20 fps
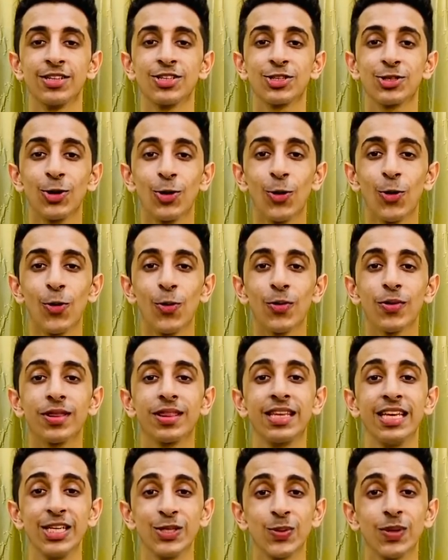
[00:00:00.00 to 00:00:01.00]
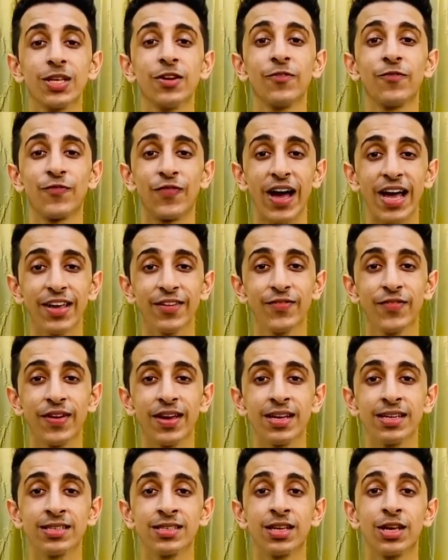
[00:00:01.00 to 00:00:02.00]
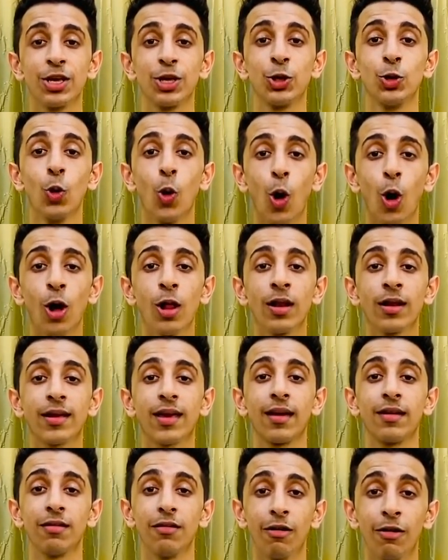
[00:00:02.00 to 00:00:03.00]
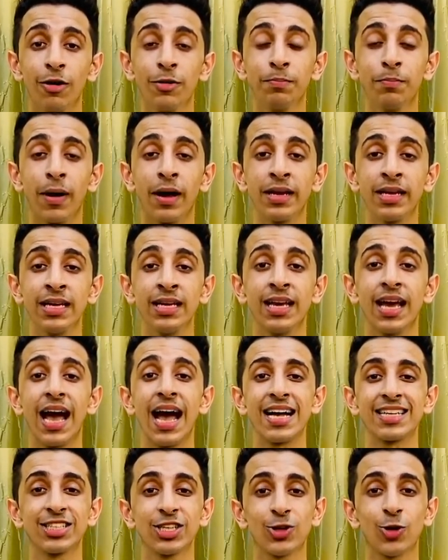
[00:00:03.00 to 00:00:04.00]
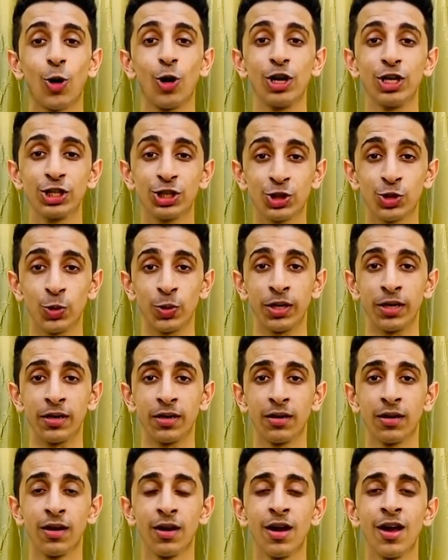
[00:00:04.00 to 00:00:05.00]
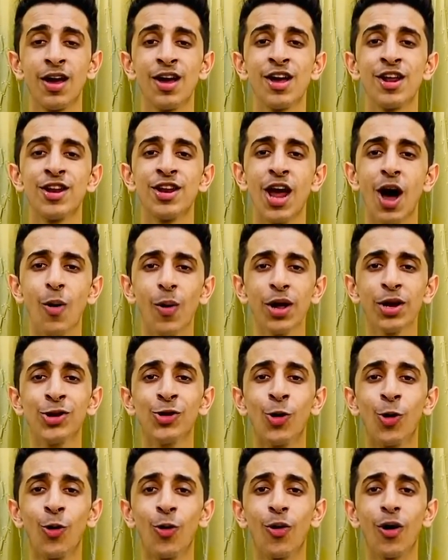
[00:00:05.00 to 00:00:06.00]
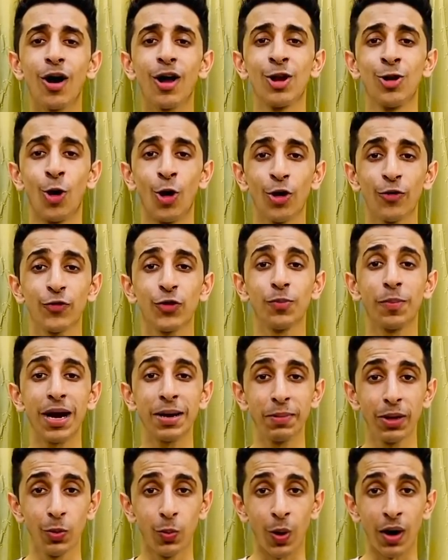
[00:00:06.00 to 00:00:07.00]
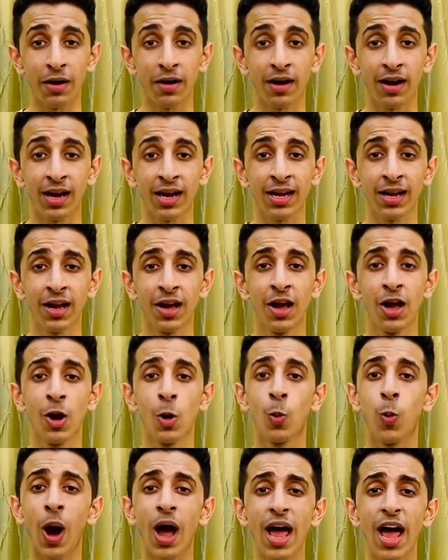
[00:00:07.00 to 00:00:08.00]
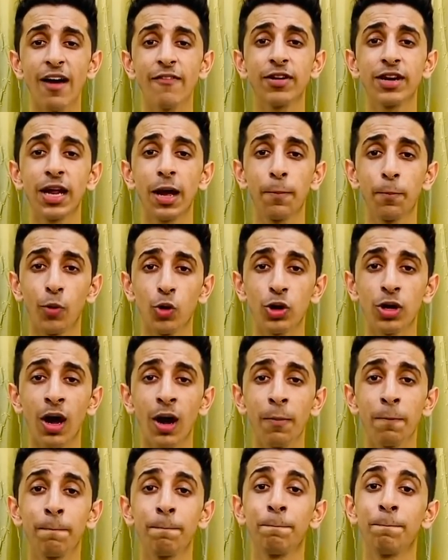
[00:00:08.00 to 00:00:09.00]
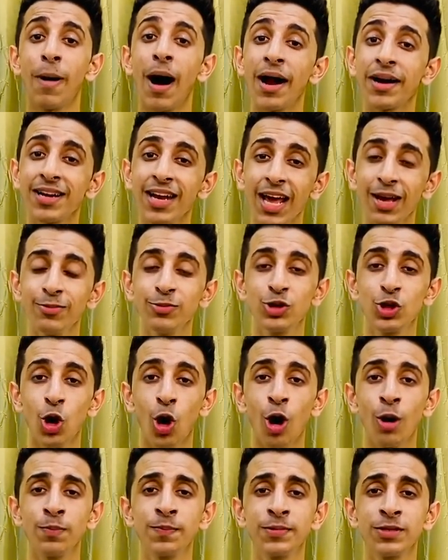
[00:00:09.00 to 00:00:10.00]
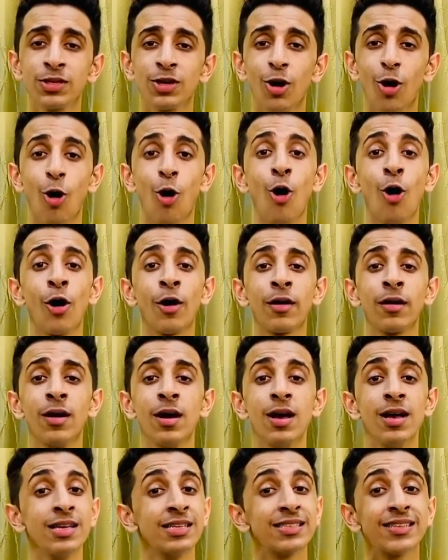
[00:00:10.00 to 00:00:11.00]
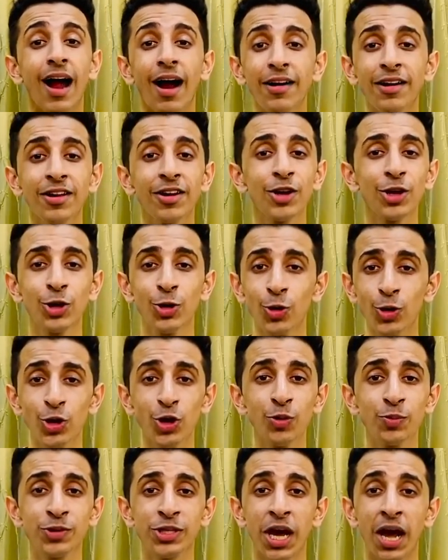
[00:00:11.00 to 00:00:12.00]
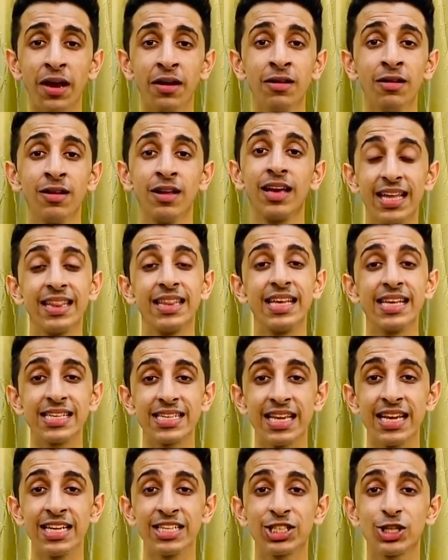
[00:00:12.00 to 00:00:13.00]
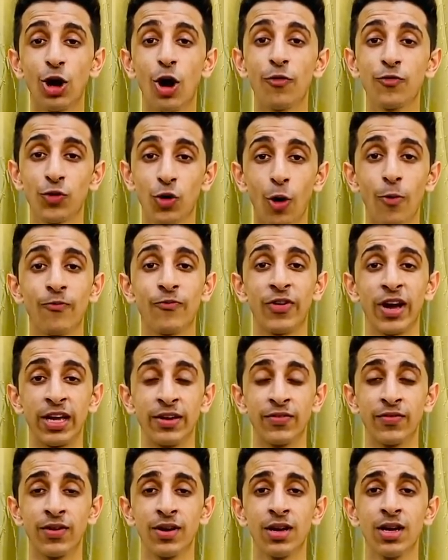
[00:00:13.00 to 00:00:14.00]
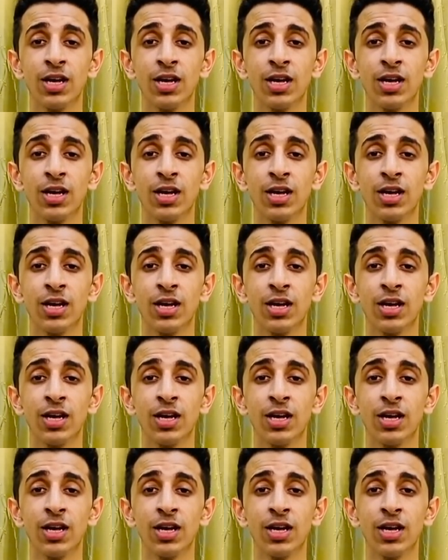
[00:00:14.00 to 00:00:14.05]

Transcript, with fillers: So these were the 5 ways you all can earn money as a college student. Now I know a lot of you might be wondering why haven't I put up part-time jobs or starting a YouTube channel in this list of top 5.